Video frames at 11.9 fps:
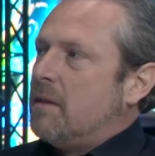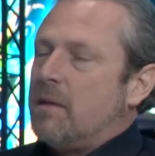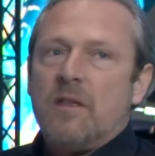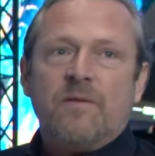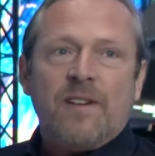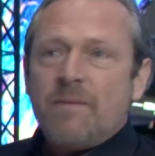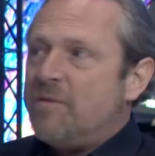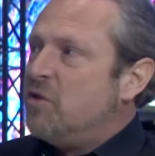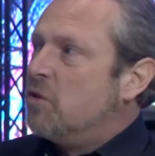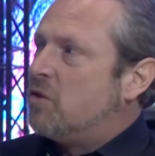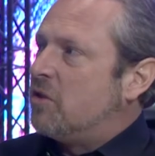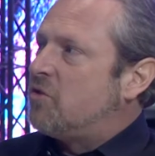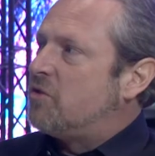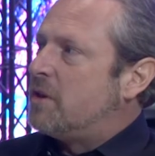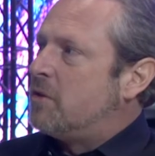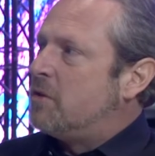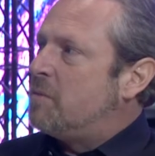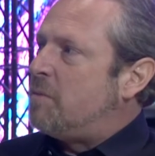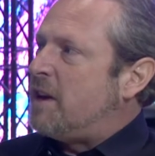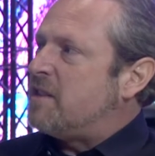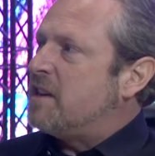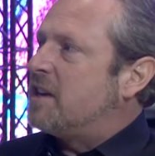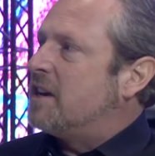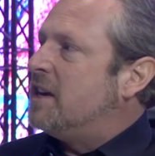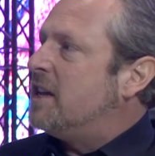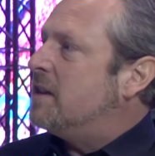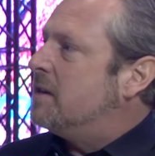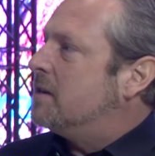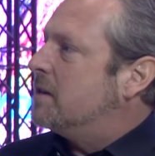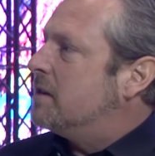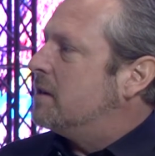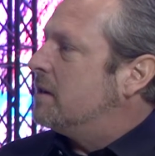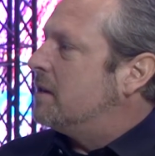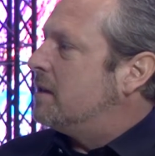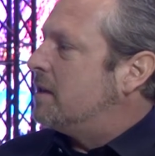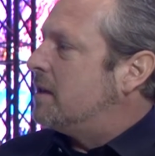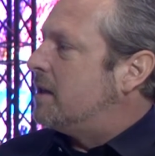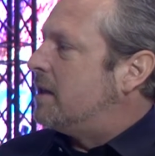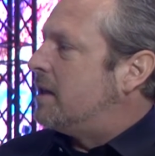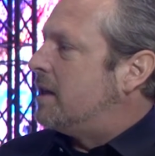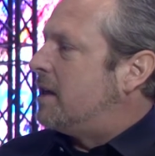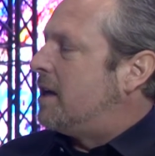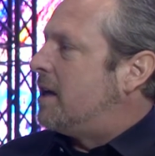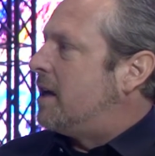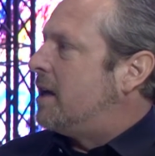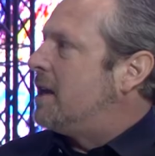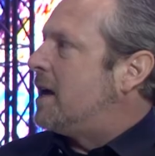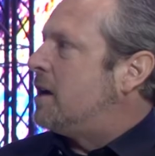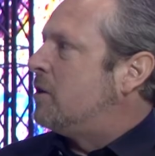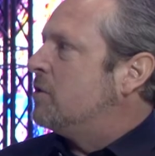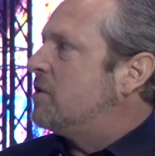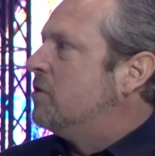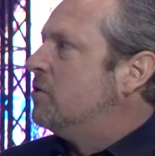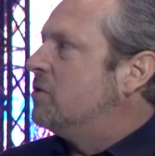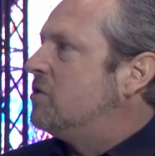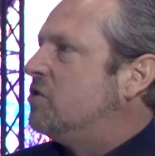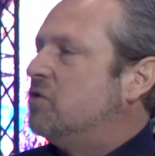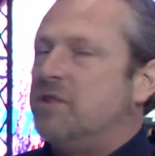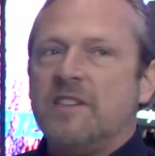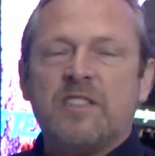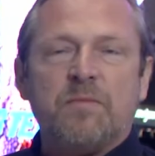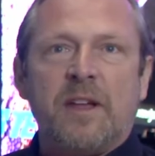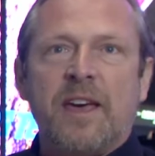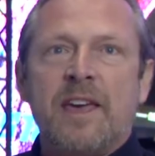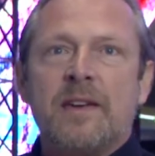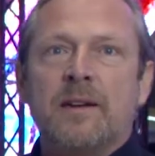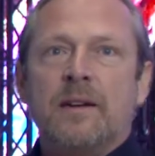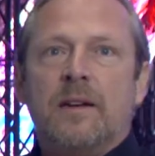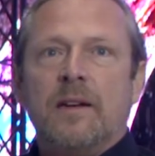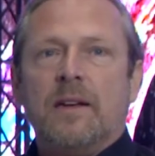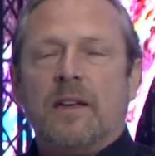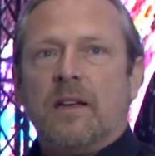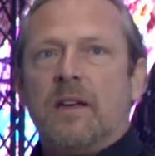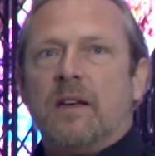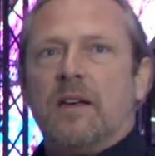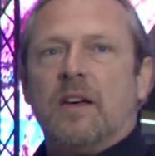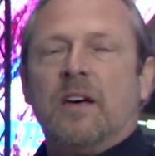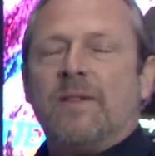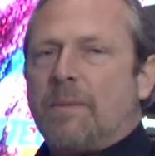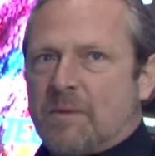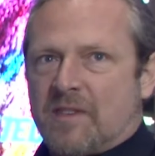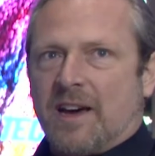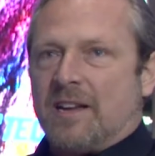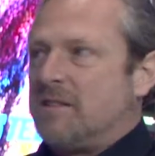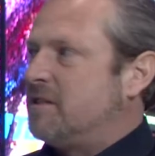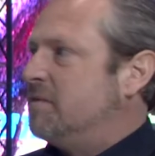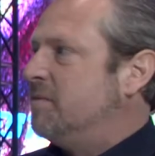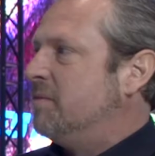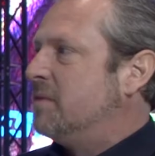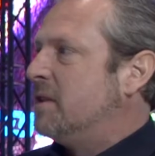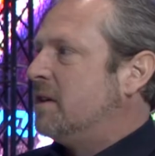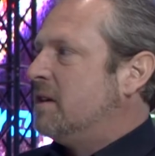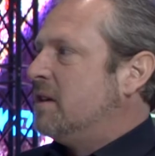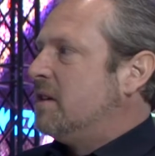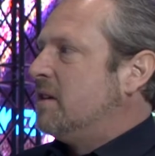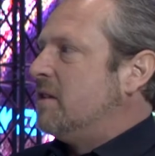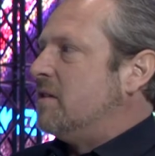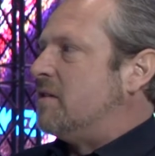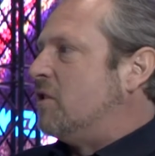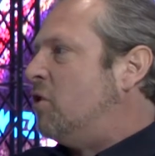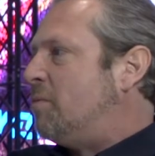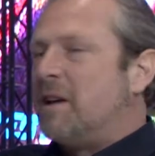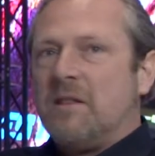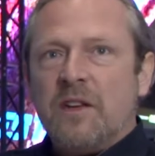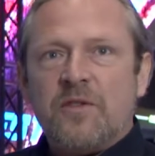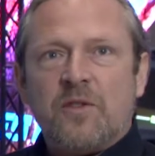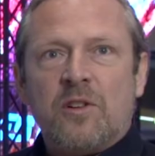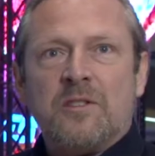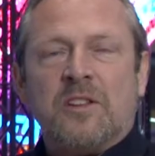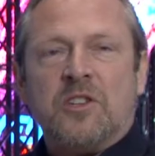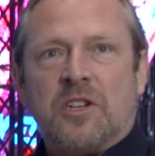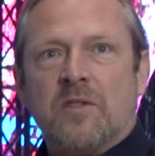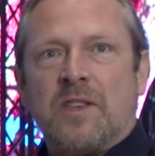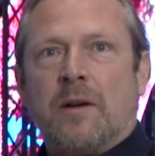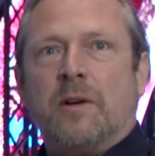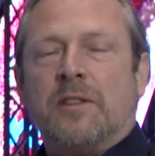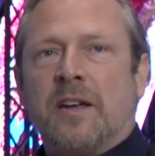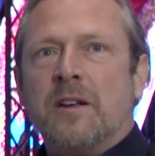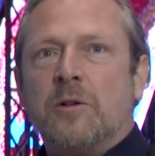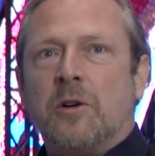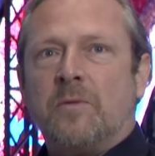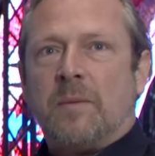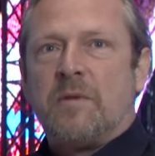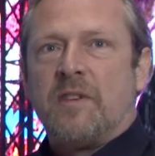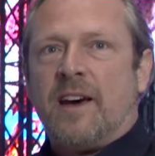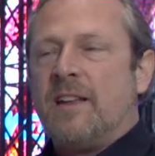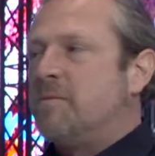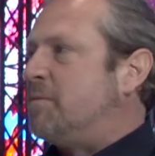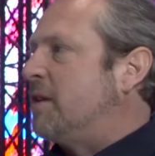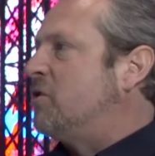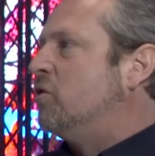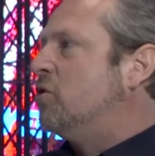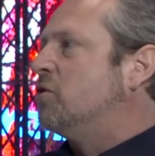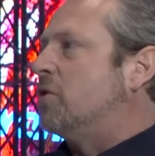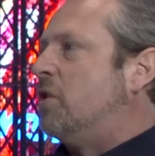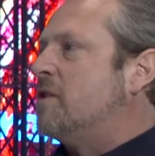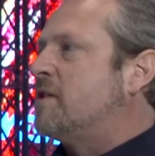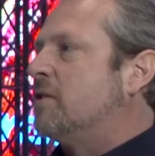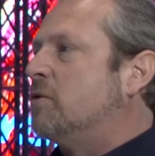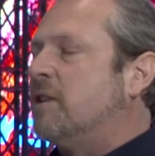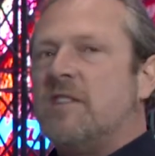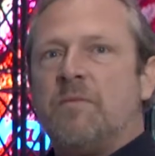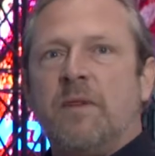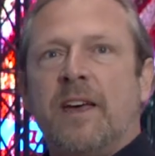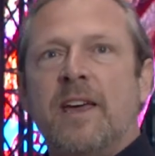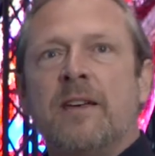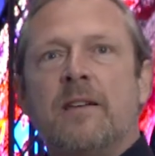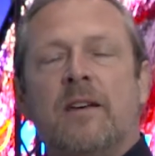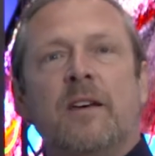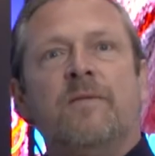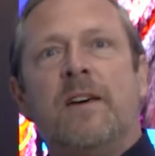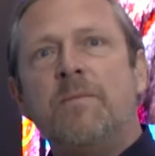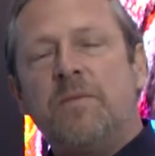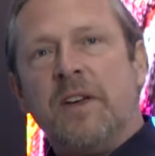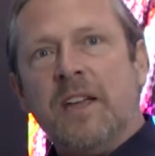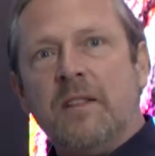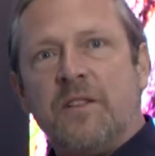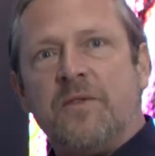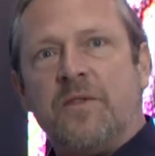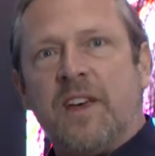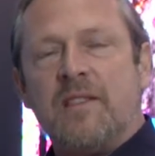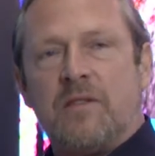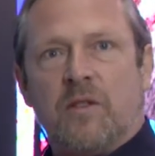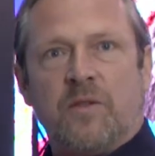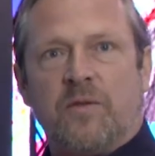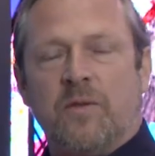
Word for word: The web view control basically allows you to display a uh, website so by default, it shows our Dynacord website, but you could also display a web interface of